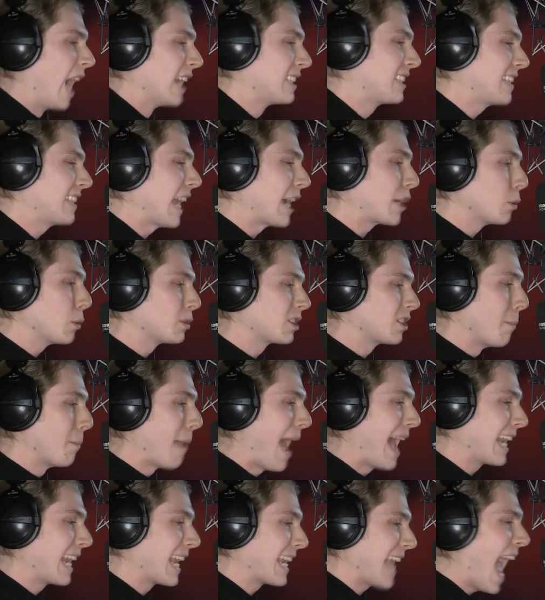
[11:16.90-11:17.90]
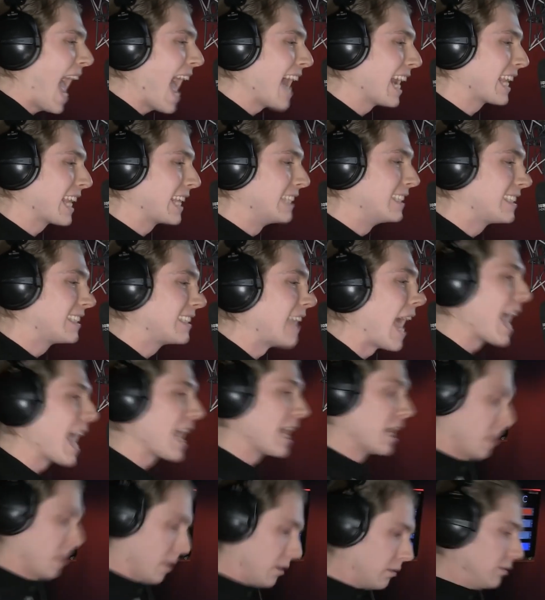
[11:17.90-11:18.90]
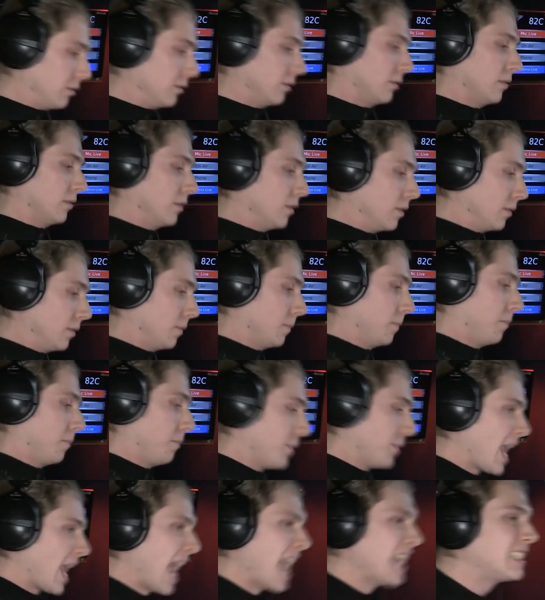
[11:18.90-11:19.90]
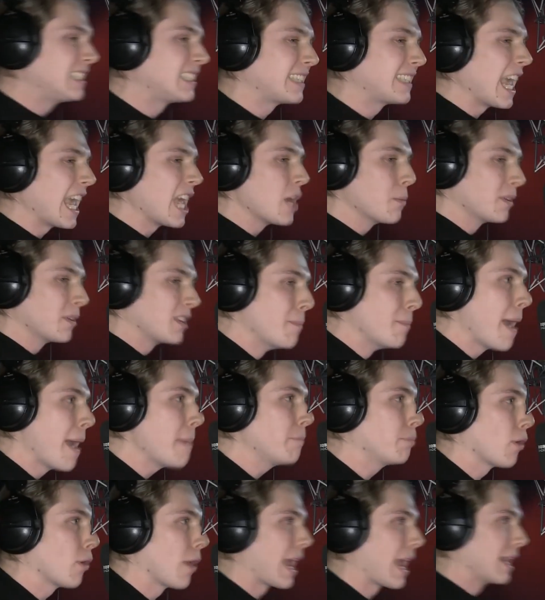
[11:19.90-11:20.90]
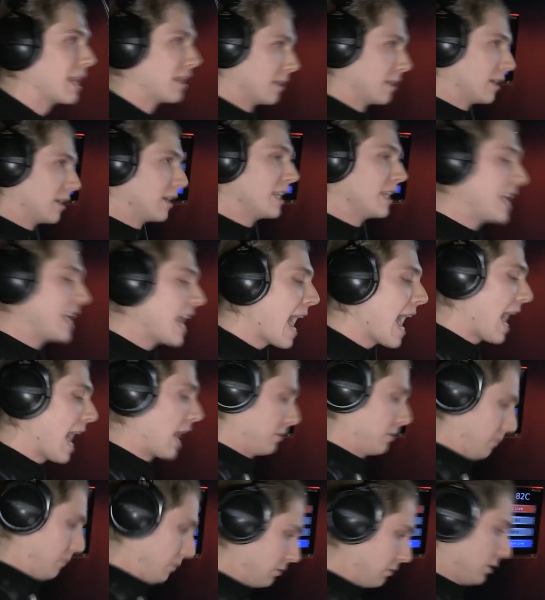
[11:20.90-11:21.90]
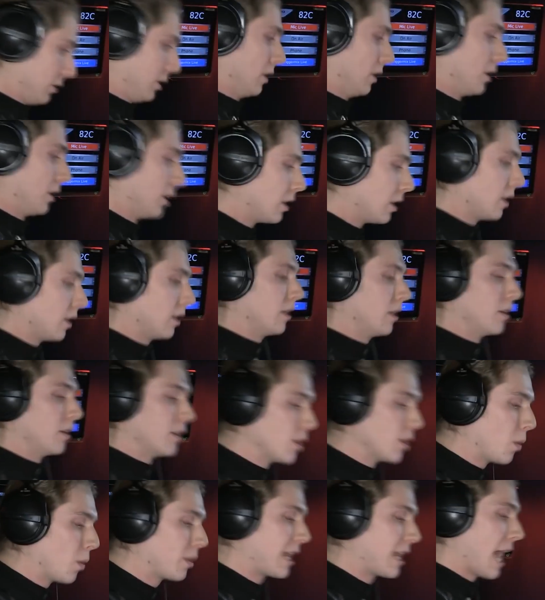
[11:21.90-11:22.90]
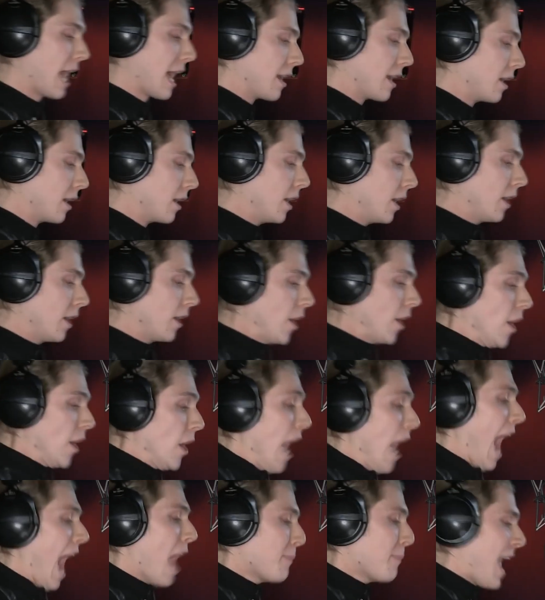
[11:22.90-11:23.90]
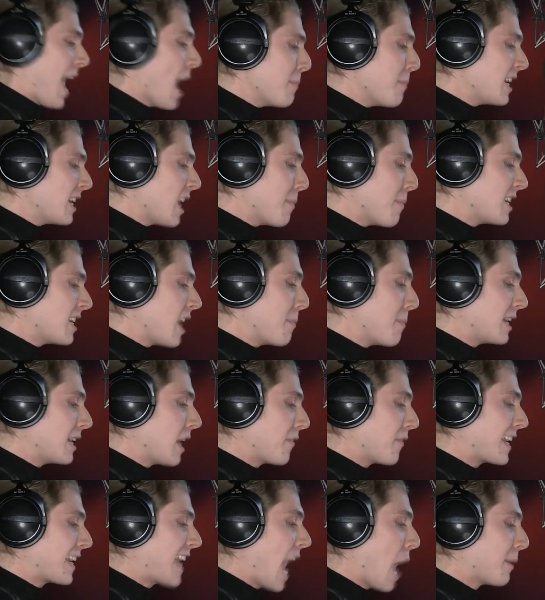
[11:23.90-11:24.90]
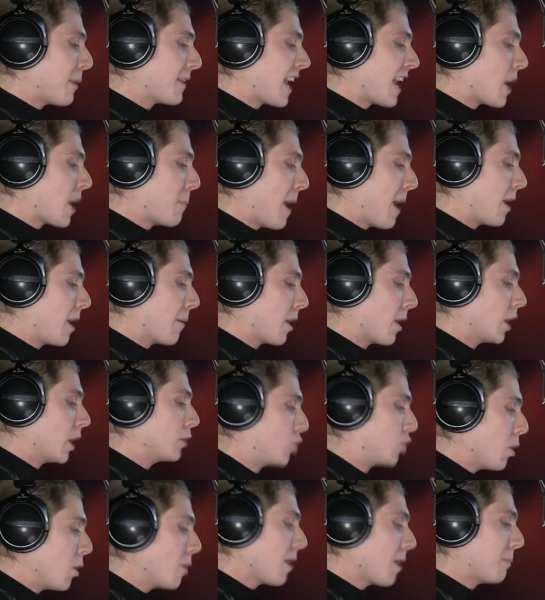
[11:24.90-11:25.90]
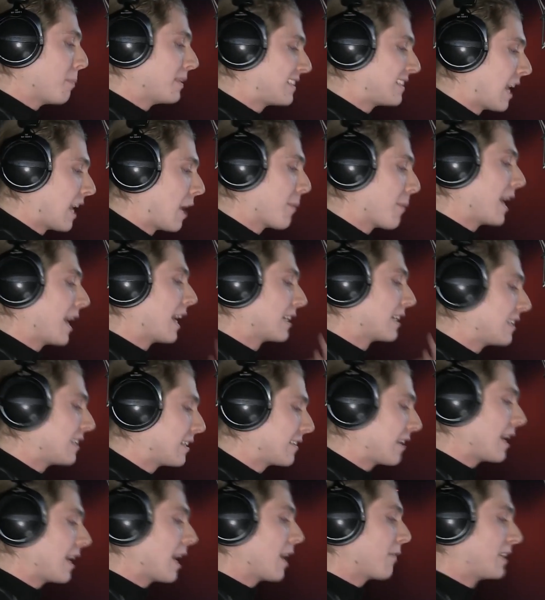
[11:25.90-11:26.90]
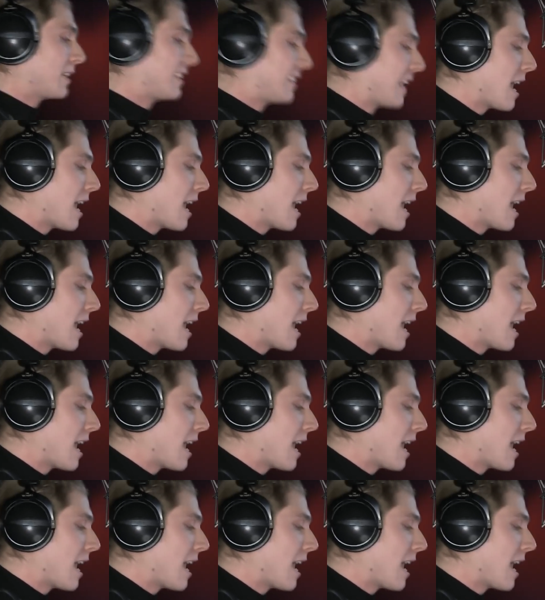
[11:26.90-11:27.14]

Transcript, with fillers: Psychosomatic, addict, insane. Insane with the membrane. Yeah. You okay? I'm the Eminem and another guy without a pen. I'm gonna do what I'm going I'm gonna get the same out of